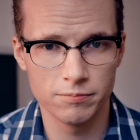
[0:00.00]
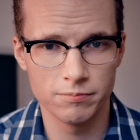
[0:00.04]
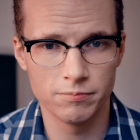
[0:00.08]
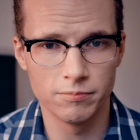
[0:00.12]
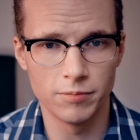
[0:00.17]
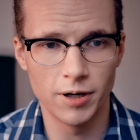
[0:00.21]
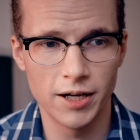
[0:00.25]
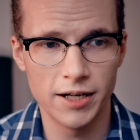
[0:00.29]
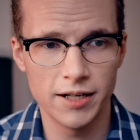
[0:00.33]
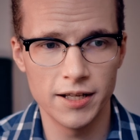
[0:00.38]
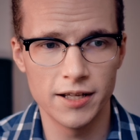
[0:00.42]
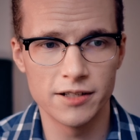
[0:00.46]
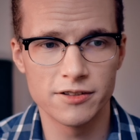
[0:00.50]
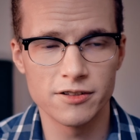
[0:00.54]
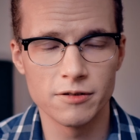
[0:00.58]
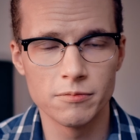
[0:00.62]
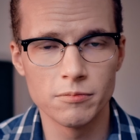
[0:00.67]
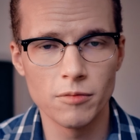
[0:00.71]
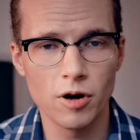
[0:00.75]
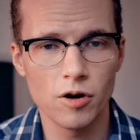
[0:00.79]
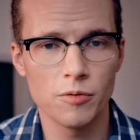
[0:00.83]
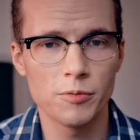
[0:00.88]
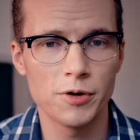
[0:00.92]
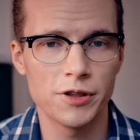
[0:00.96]
But it's a
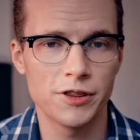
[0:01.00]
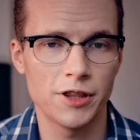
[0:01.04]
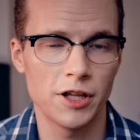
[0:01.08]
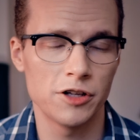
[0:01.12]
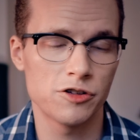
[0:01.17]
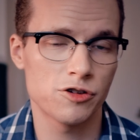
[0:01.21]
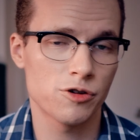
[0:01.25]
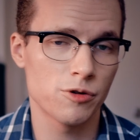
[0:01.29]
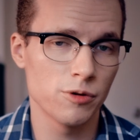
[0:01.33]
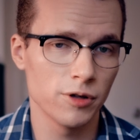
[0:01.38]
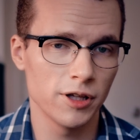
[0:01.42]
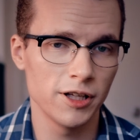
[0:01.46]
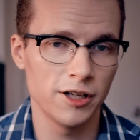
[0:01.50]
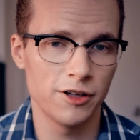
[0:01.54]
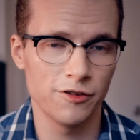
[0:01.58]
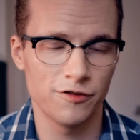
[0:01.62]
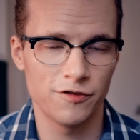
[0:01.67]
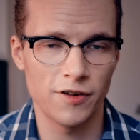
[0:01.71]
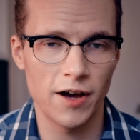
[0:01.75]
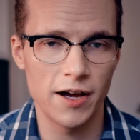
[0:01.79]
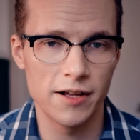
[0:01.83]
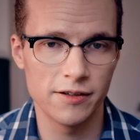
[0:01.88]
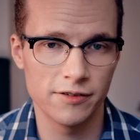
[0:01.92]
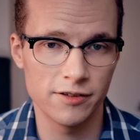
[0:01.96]
moment that truly
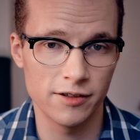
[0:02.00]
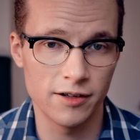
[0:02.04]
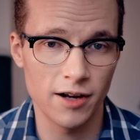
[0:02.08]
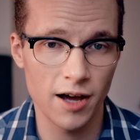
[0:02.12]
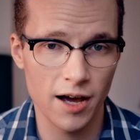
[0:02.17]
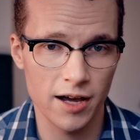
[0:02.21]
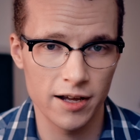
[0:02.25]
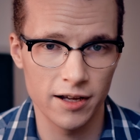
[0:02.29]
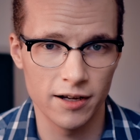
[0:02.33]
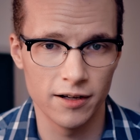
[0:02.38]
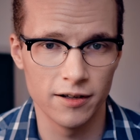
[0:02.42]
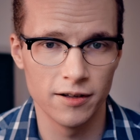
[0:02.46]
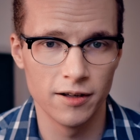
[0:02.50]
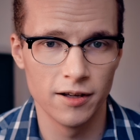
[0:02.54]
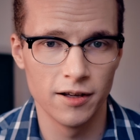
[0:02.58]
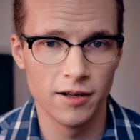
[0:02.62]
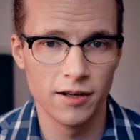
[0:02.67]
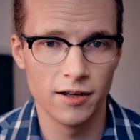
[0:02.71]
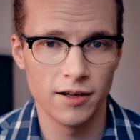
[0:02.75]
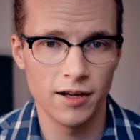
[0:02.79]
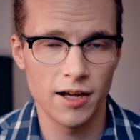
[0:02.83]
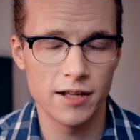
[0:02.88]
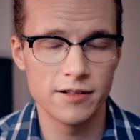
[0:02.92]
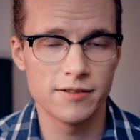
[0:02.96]
defines Anaya
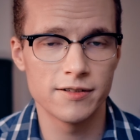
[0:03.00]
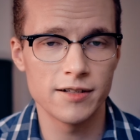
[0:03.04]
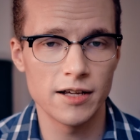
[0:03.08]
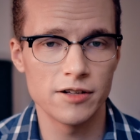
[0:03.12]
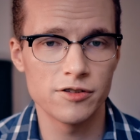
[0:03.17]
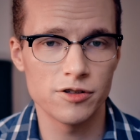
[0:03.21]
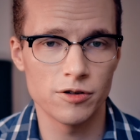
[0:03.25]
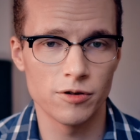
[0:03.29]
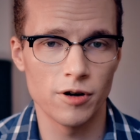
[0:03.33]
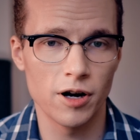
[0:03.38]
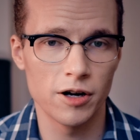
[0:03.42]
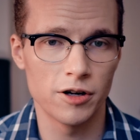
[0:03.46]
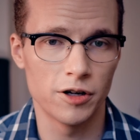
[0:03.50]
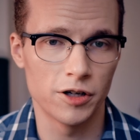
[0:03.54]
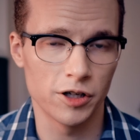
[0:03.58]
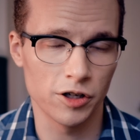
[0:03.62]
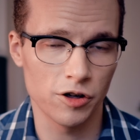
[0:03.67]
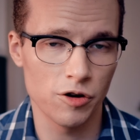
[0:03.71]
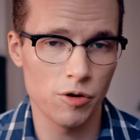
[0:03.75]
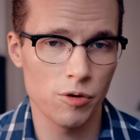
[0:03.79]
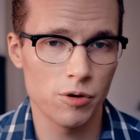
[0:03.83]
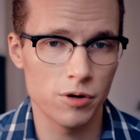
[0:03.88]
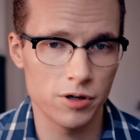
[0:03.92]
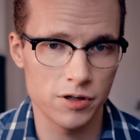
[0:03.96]
and sets her on her
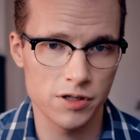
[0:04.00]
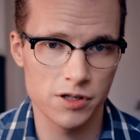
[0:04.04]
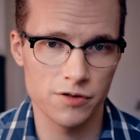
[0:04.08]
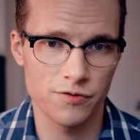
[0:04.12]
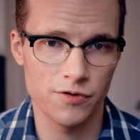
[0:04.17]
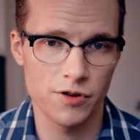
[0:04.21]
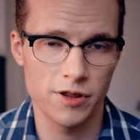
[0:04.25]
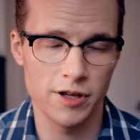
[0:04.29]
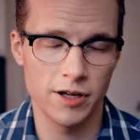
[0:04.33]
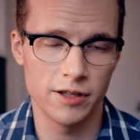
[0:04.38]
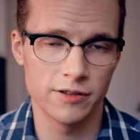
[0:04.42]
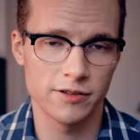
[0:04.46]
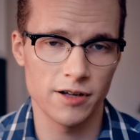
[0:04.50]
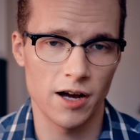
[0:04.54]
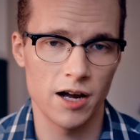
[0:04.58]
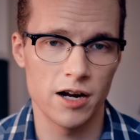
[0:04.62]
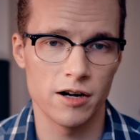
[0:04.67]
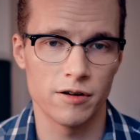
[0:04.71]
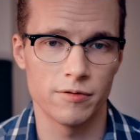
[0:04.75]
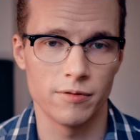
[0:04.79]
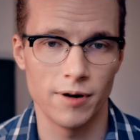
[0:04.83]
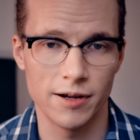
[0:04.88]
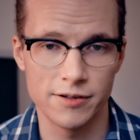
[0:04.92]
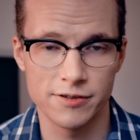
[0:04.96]
course for the
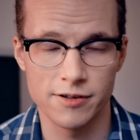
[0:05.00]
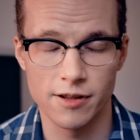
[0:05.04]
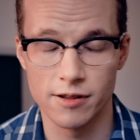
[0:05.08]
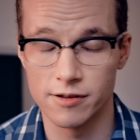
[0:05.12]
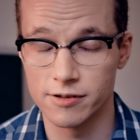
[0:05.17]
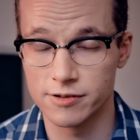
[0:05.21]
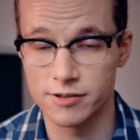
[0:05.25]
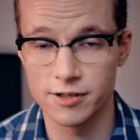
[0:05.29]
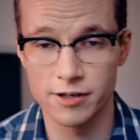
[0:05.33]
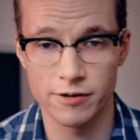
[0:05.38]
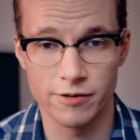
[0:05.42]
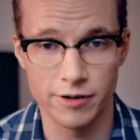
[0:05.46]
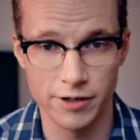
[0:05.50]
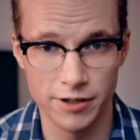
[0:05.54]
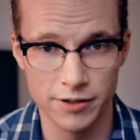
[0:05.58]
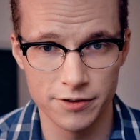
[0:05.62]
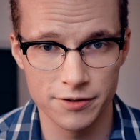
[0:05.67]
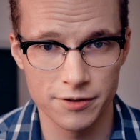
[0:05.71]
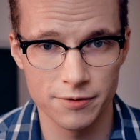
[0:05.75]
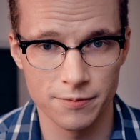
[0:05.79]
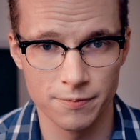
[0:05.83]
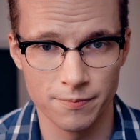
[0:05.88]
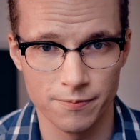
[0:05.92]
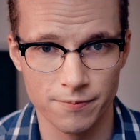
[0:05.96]
entire rest of the
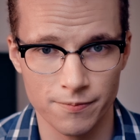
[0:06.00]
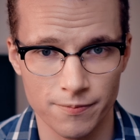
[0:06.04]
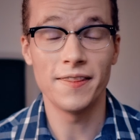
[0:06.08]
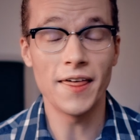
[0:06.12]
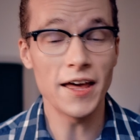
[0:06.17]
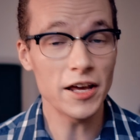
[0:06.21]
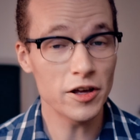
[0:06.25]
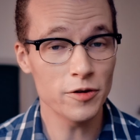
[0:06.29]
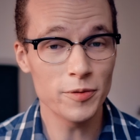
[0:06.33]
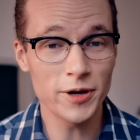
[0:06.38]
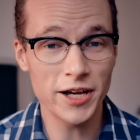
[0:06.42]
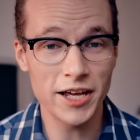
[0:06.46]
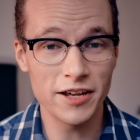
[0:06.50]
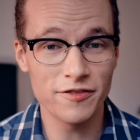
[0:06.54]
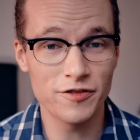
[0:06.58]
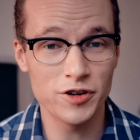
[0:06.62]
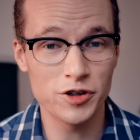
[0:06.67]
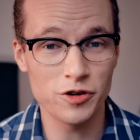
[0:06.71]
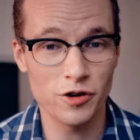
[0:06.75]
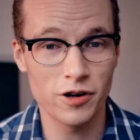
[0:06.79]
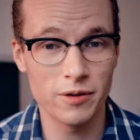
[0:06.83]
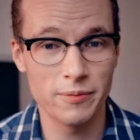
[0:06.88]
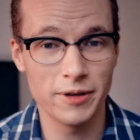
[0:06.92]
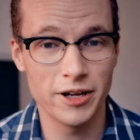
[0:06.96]
series. Thank you again for
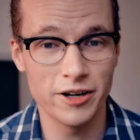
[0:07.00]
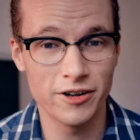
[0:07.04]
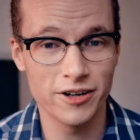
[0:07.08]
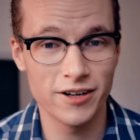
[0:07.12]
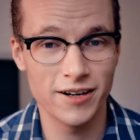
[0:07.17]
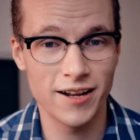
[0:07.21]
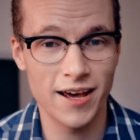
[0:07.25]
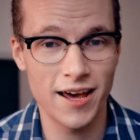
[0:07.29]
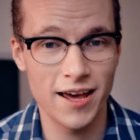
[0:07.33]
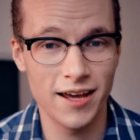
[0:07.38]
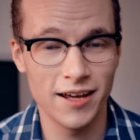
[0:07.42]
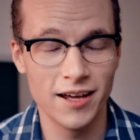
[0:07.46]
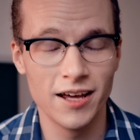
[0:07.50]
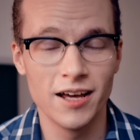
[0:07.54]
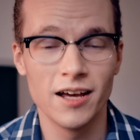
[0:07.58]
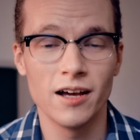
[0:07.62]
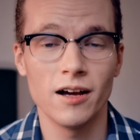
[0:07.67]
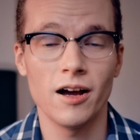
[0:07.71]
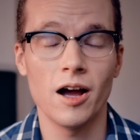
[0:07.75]
joining me here today.